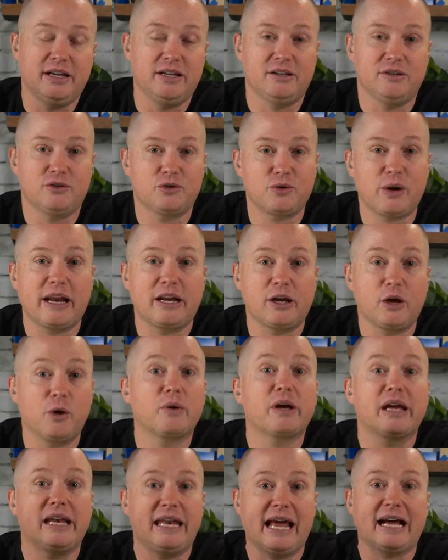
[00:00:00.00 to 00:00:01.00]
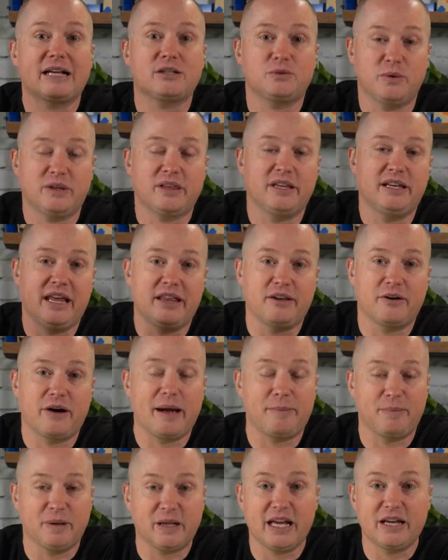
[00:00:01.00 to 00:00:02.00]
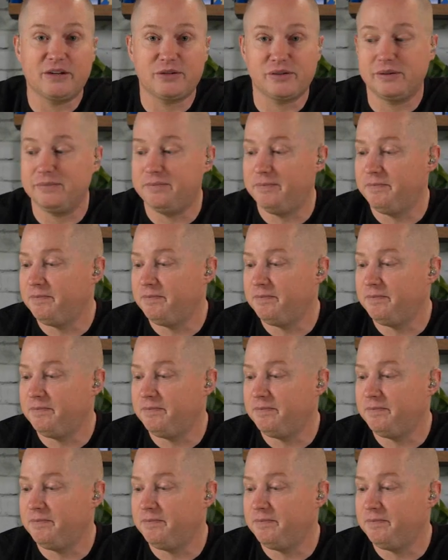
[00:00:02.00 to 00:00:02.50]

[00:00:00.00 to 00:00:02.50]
and try to go connect with another application.